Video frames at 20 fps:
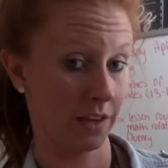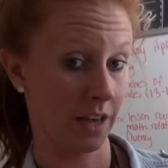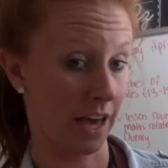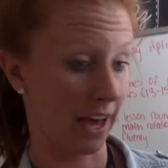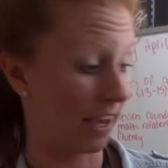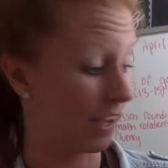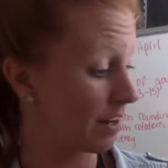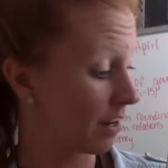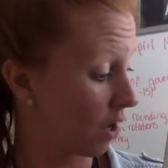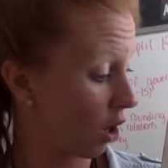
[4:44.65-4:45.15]

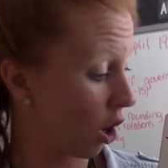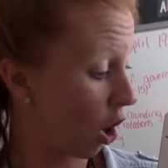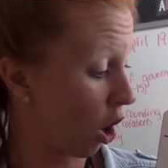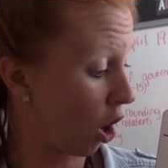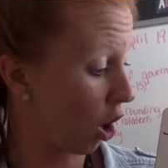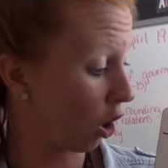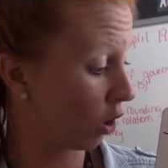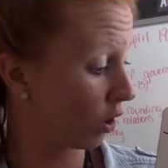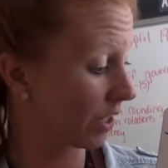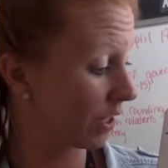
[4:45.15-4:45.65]
Okay,
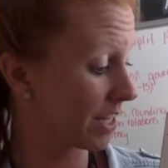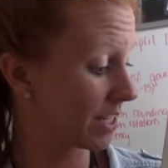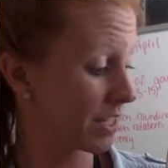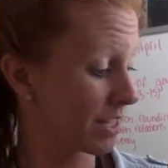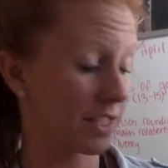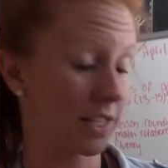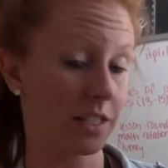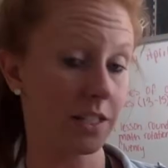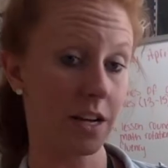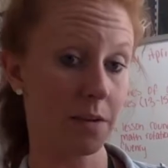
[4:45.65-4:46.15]
all it
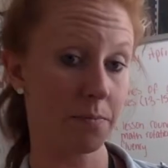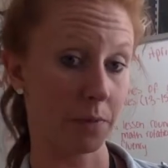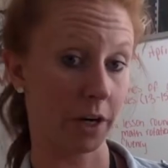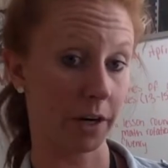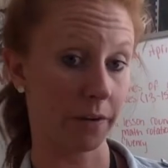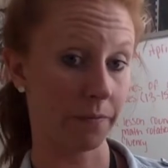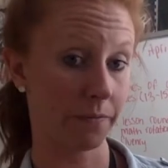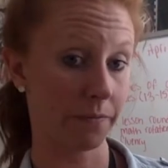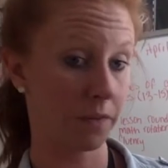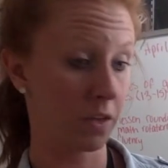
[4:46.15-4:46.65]
is this
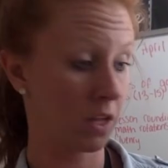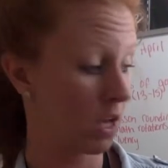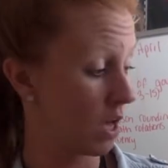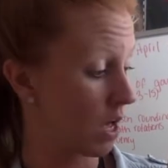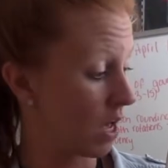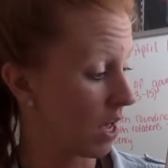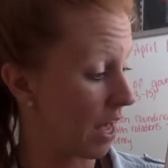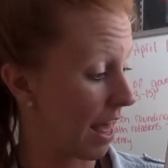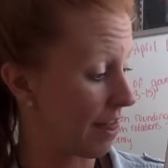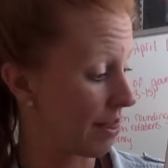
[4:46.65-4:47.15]
number.
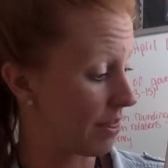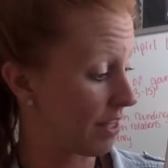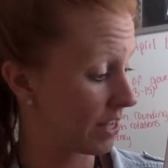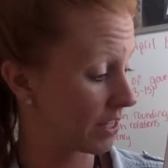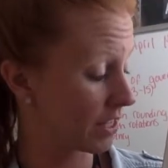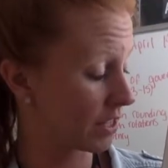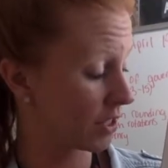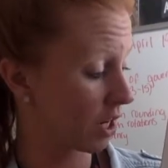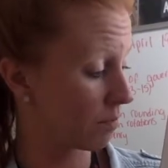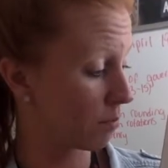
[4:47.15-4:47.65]
And
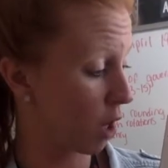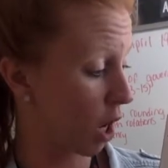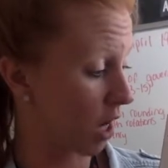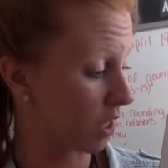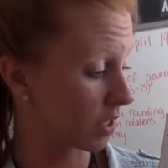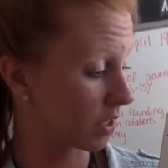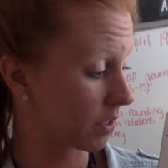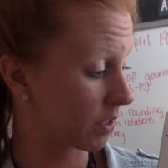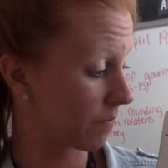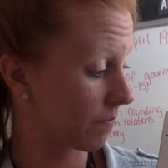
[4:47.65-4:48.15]
this is our
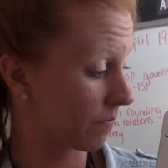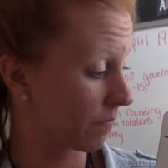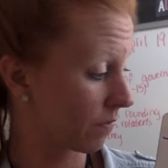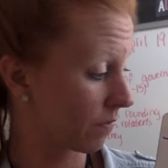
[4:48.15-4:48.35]
boss.